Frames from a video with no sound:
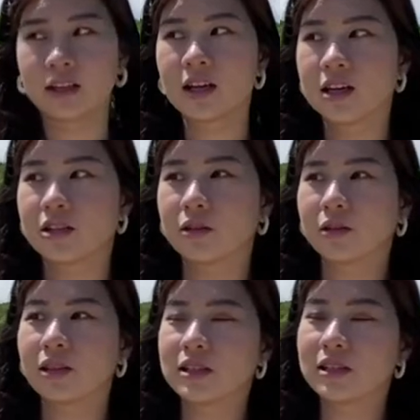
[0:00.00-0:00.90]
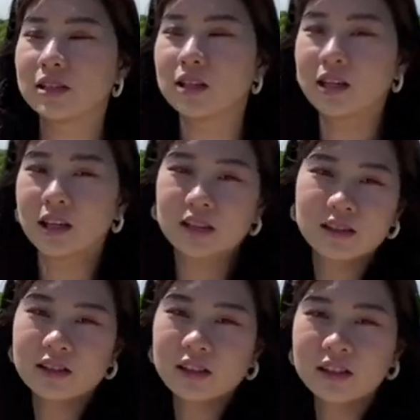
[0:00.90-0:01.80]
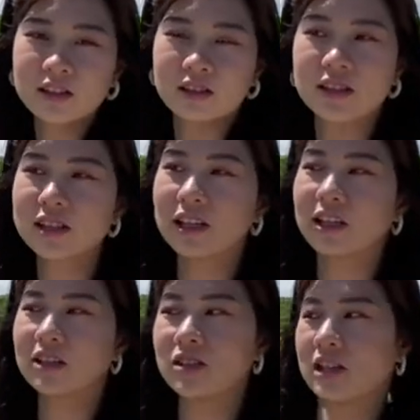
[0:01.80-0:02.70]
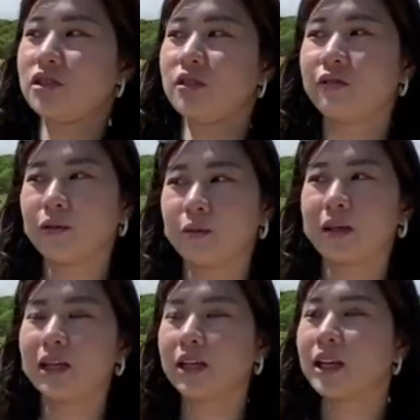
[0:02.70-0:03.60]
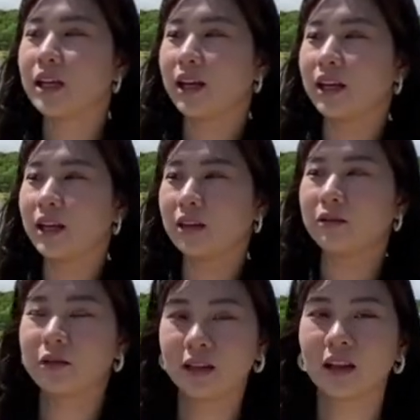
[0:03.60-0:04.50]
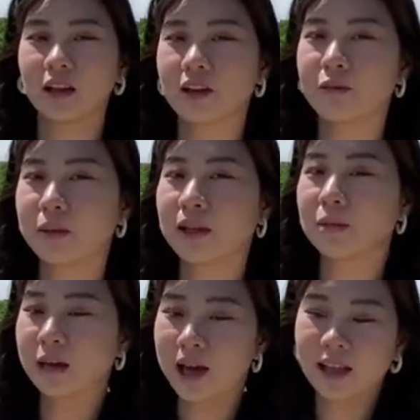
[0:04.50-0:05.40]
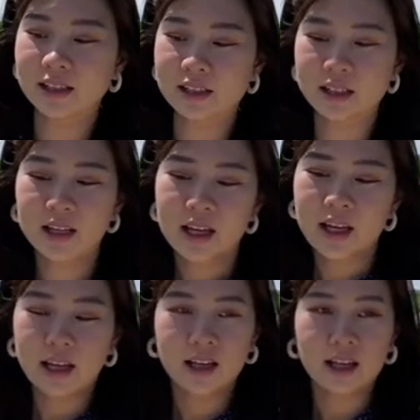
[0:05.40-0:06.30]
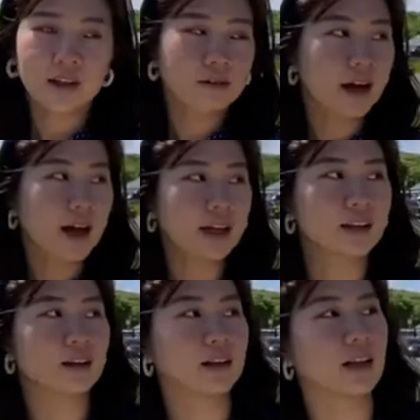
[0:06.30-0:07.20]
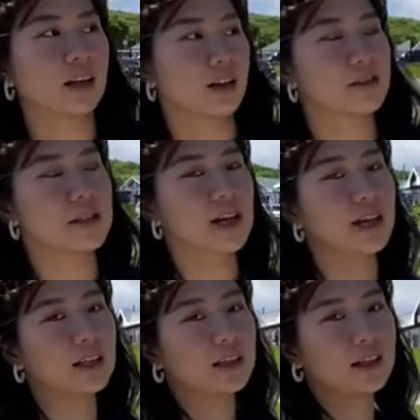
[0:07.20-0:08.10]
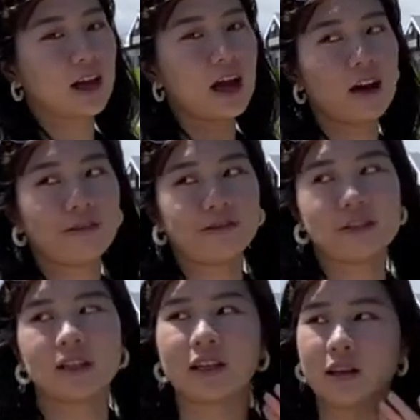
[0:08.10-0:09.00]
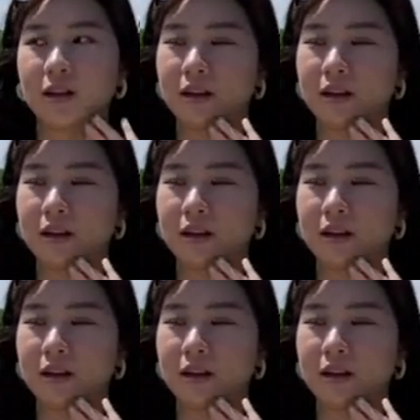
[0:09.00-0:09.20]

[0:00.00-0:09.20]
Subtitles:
So this is the interesting statue for me, and then with a lot of meaning behind it. And then right on the left side of the